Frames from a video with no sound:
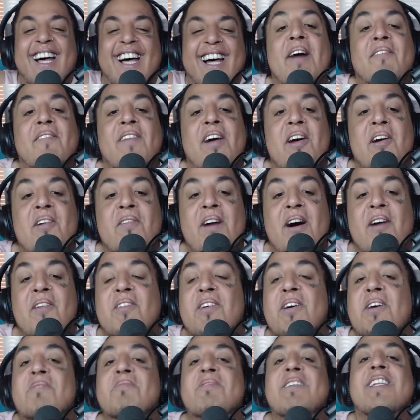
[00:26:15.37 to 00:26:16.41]
That very
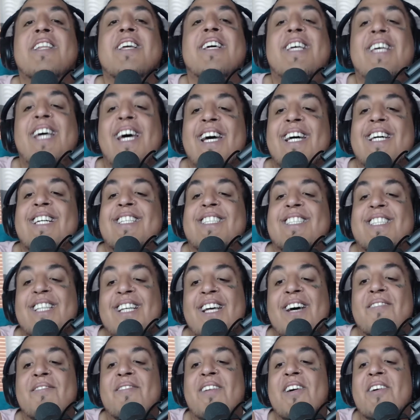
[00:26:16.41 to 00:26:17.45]
well could be the case.
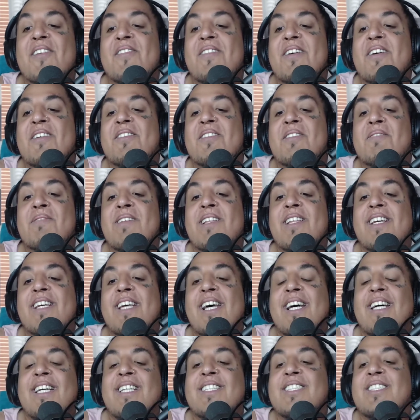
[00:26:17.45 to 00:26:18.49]
That very well could be the
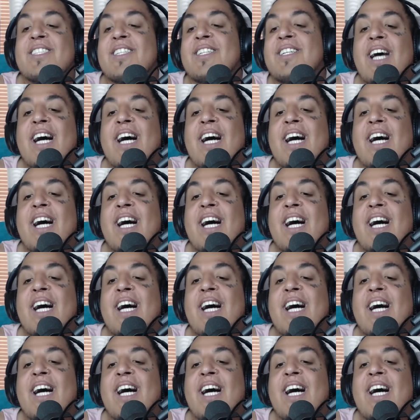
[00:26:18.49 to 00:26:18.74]
case.